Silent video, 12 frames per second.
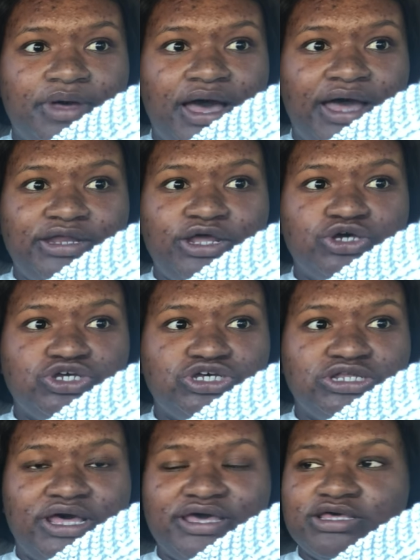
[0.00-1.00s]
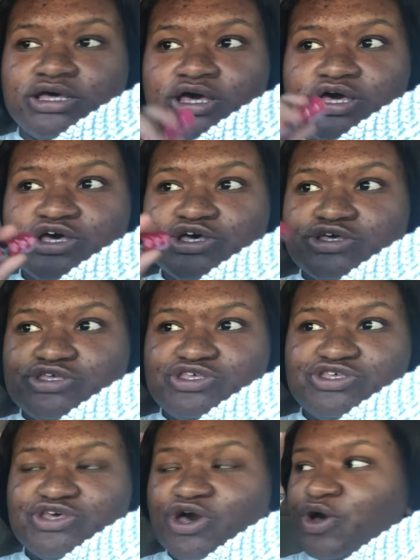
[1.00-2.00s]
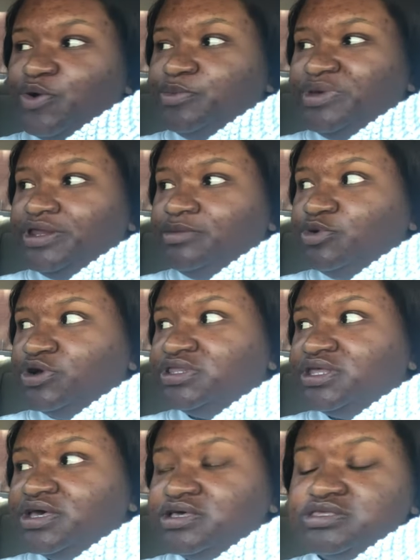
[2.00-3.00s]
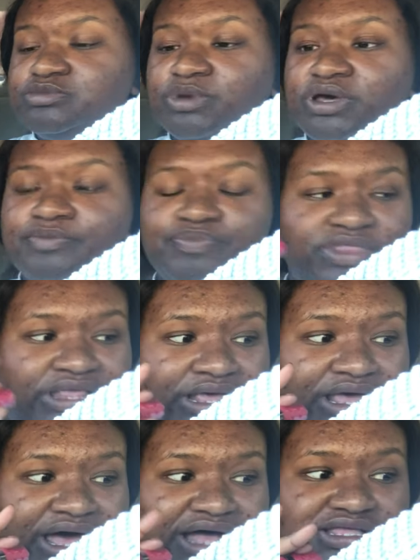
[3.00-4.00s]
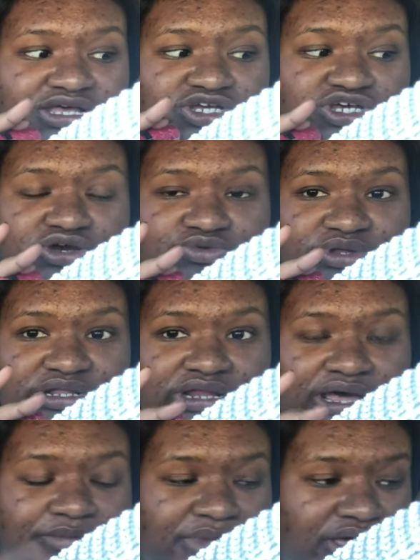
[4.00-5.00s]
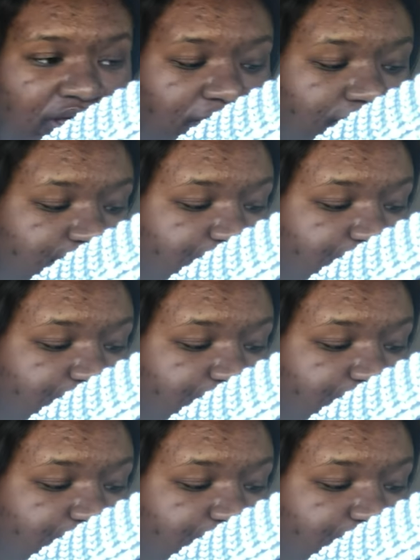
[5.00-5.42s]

I know she like so many more things, but I think she don't really like makeup.